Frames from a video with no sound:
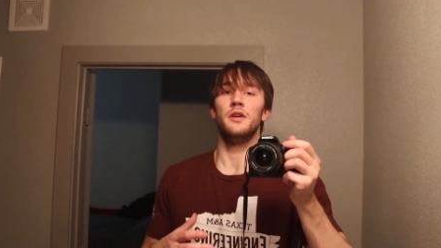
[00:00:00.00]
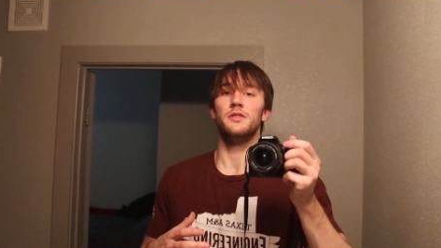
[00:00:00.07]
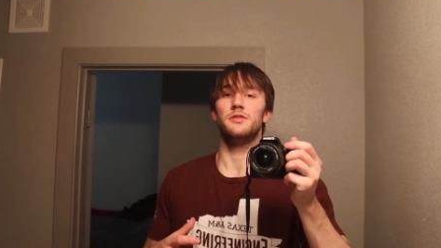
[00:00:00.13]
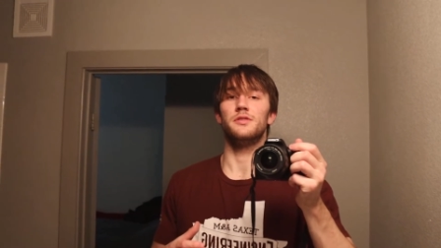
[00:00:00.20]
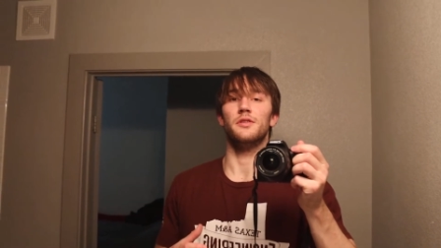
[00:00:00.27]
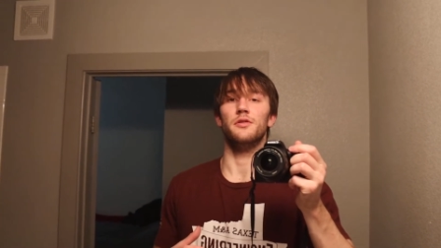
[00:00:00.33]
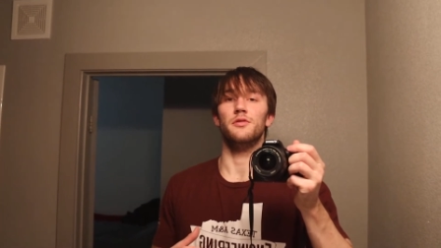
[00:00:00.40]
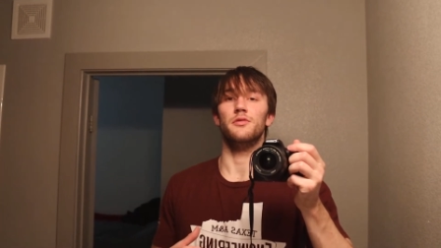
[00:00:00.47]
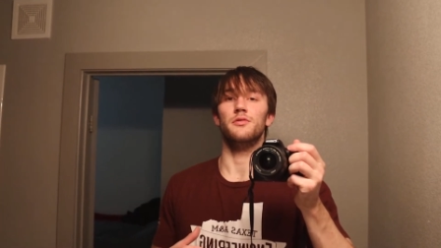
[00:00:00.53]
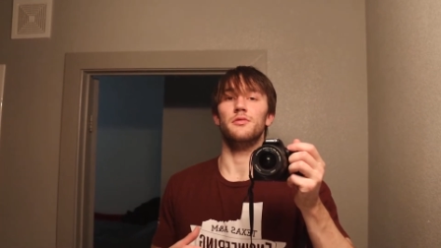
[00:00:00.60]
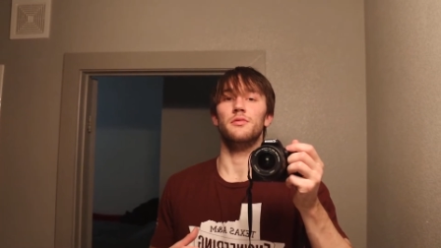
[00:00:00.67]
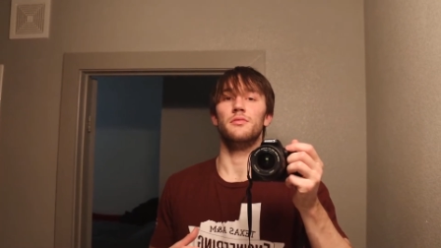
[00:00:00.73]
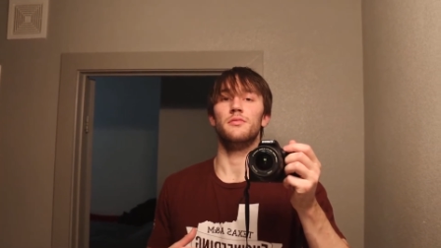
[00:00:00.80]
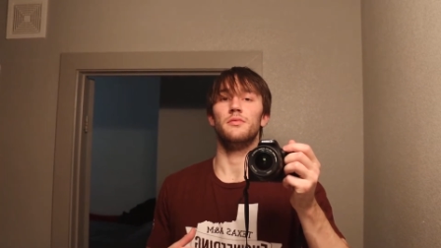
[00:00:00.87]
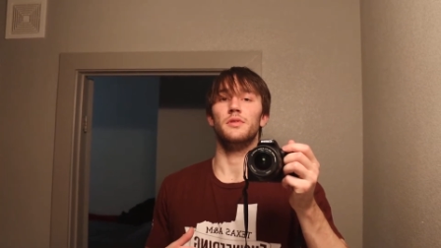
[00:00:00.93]

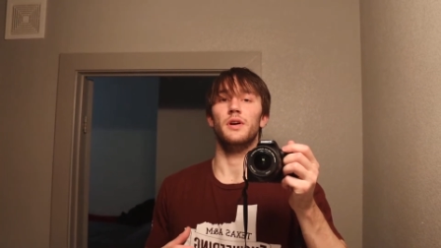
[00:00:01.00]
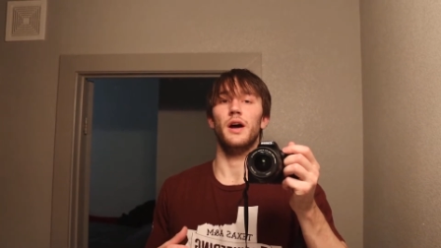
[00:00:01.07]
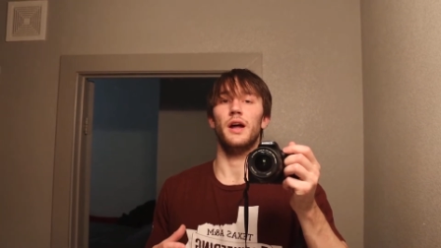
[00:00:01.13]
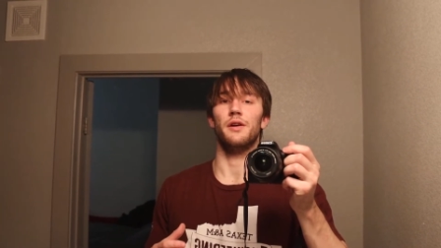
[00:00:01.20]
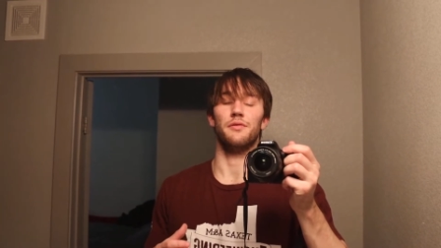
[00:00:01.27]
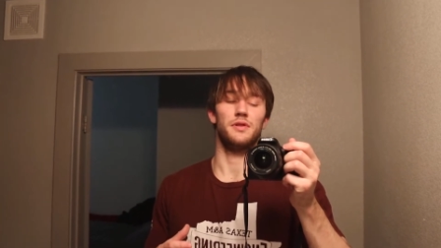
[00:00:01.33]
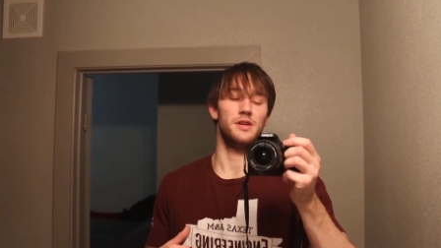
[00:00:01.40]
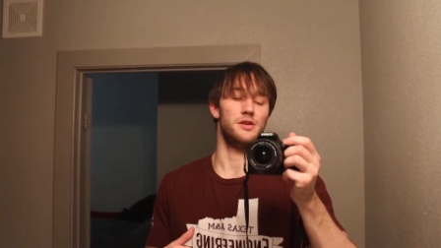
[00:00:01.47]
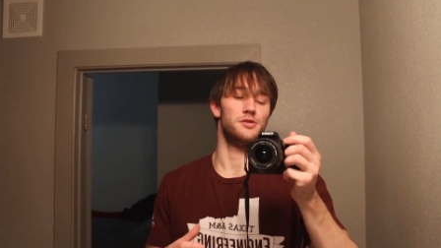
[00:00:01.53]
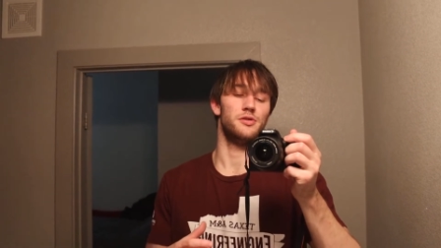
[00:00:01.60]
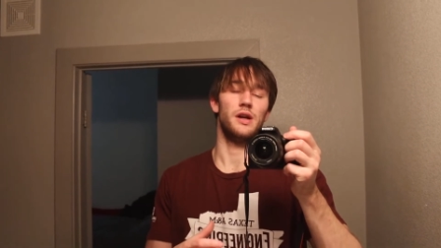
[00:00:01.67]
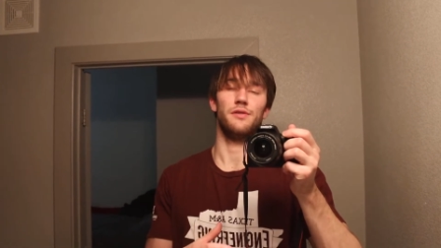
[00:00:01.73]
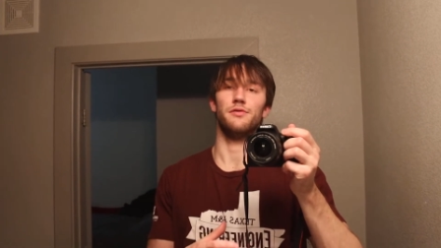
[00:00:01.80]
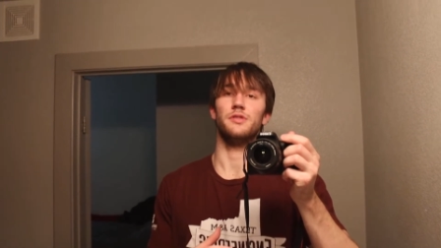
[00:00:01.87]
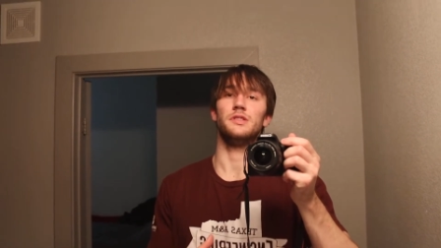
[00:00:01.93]
So I don't think you
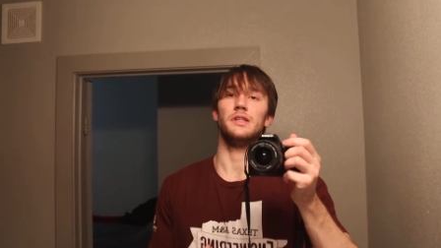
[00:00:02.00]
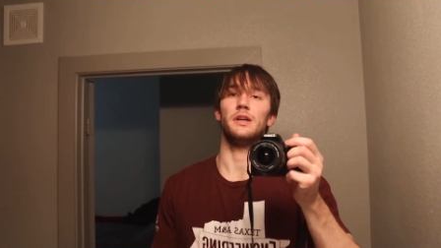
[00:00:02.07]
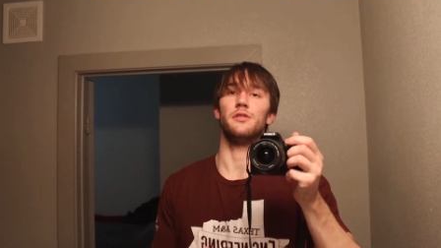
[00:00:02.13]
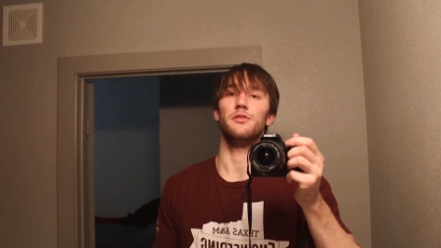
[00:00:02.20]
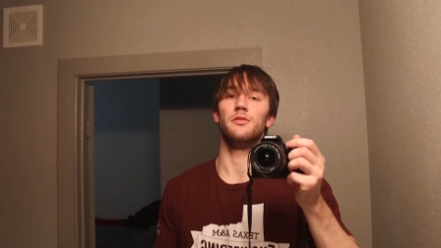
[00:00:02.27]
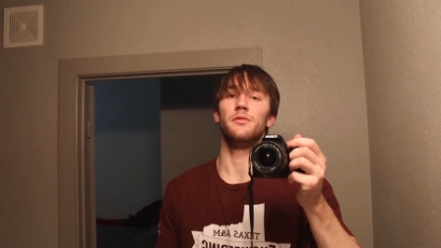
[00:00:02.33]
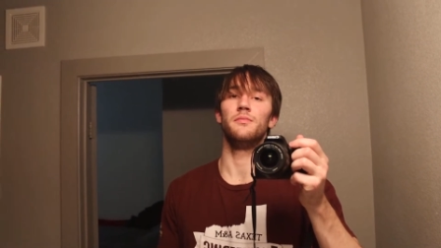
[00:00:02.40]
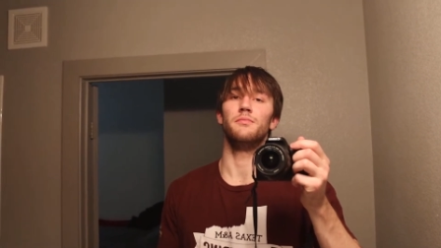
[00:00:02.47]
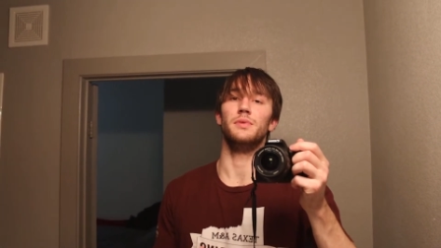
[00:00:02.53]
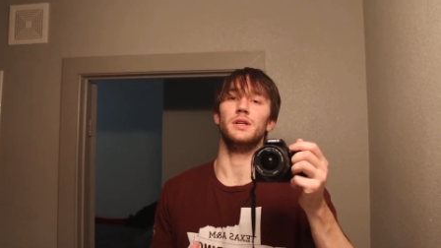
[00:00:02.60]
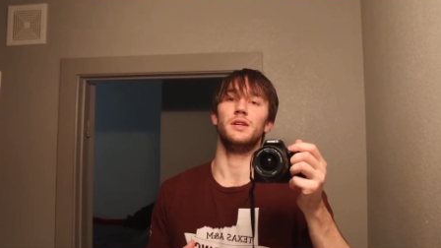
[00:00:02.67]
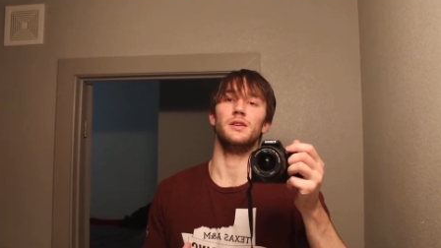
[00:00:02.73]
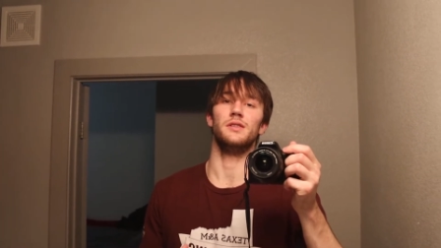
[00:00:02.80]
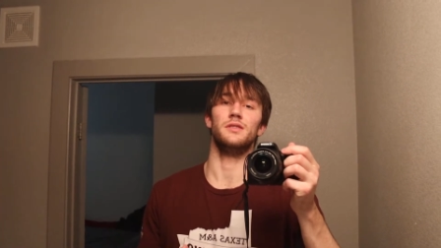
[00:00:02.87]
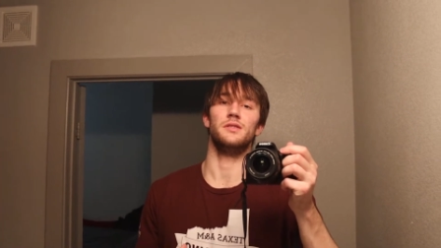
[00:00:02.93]
should ever settle,
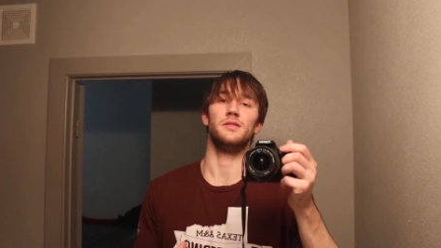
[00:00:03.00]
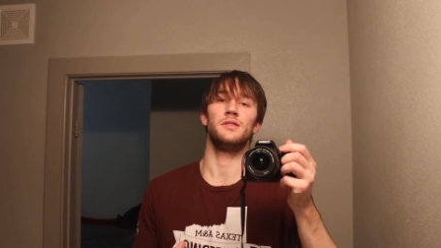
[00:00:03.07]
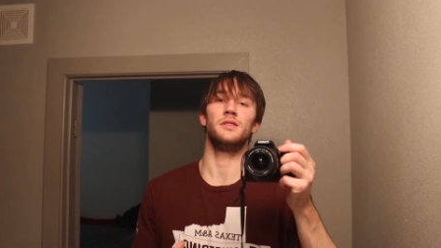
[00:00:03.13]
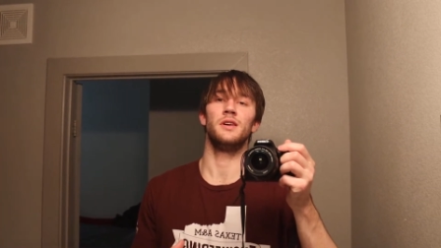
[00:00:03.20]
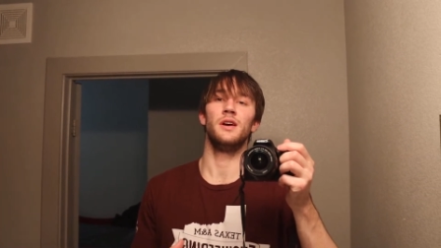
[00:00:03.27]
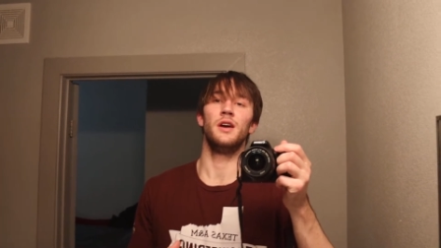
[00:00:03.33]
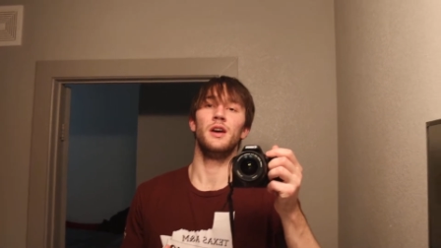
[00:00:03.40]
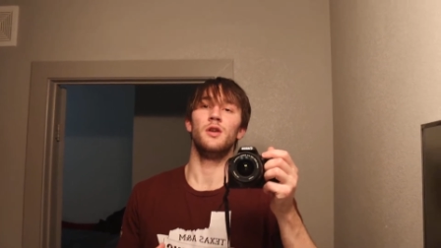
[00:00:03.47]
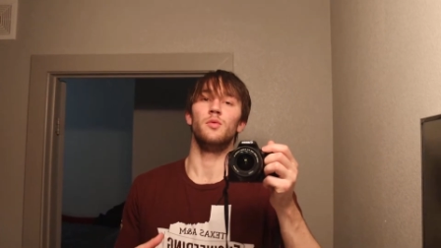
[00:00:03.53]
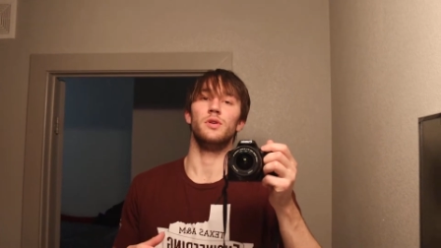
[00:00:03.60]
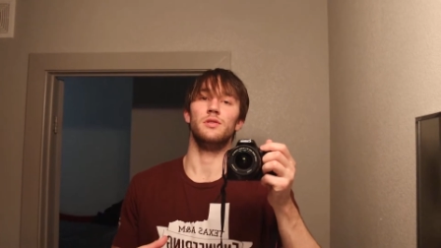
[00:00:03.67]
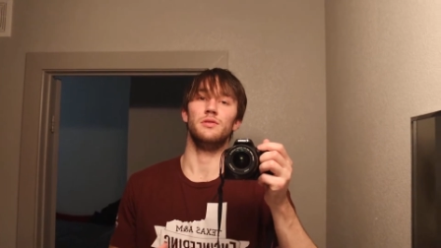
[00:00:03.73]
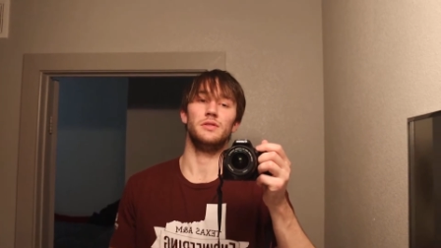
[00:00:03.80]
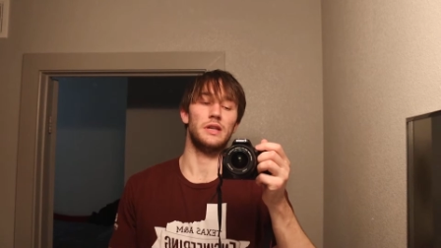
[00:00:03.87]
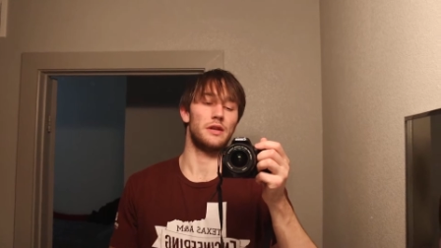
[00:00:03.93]
because when
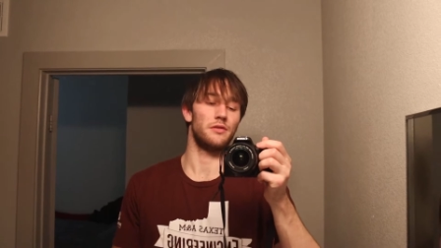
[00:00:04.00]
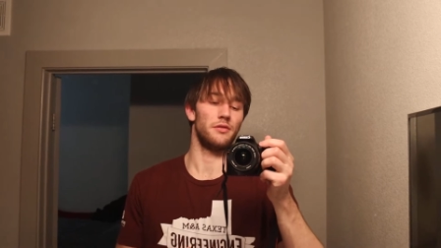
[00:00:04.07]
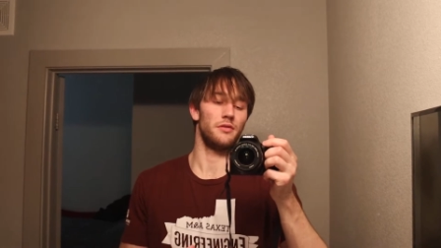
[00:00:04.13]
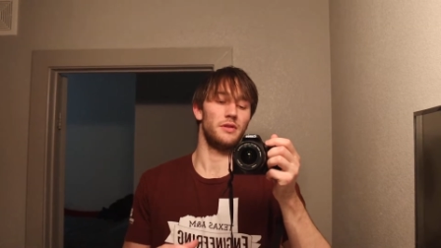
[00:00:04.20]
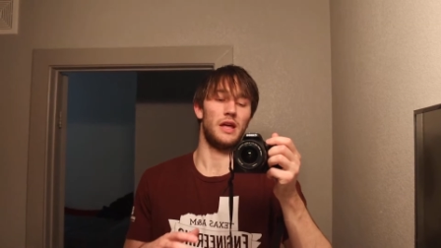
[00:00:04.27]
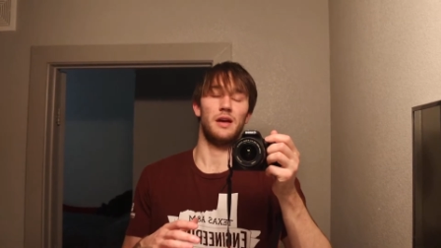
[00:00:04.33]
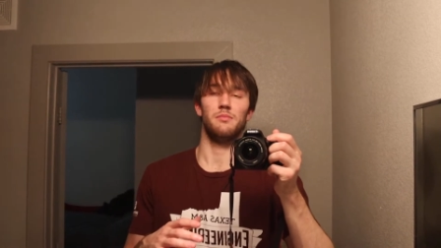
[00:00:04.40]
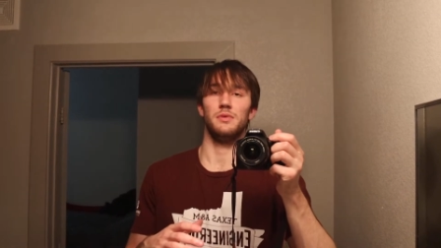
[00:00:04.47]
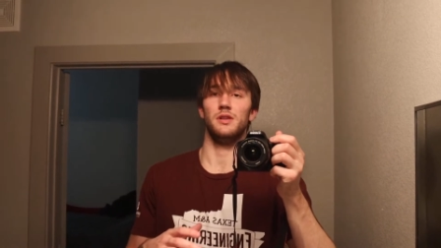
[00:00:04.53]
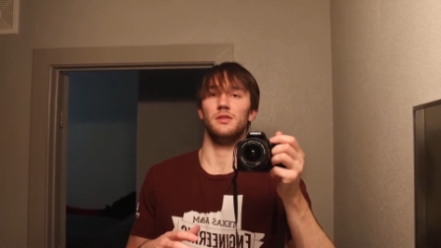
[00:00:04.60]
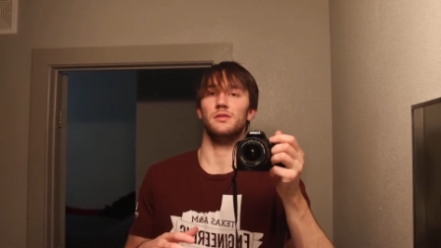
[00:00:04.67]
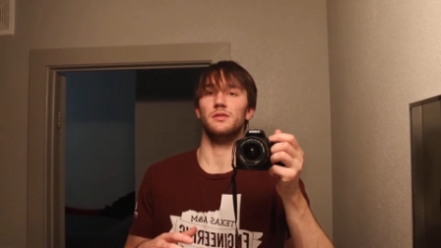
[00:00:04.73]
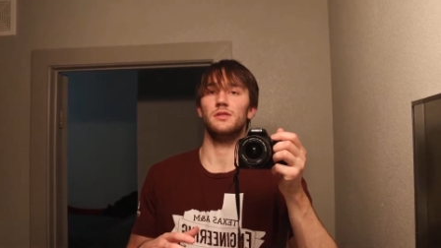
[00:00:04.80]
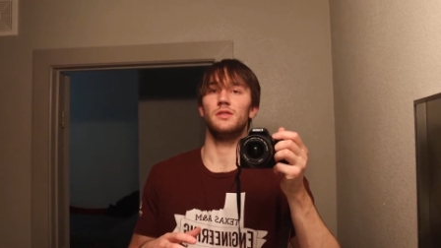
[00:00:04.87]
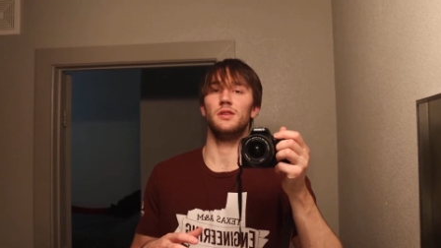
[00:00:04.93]
you settle, that
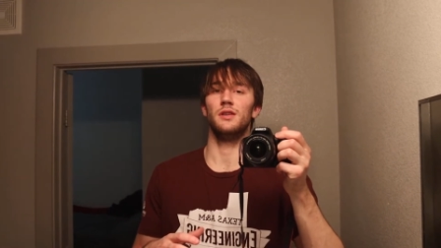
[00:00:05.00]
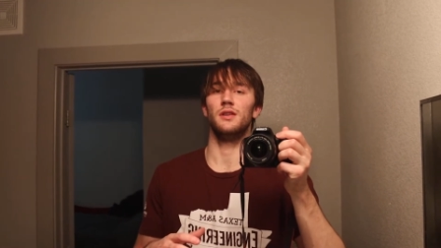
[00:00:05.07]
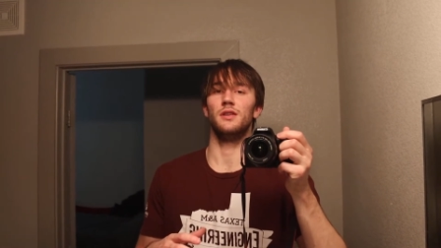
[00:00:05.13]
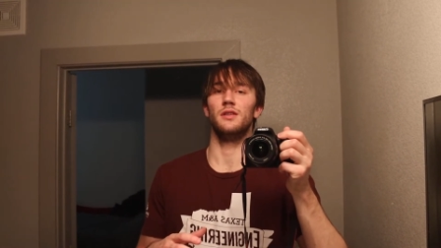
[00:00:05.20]
means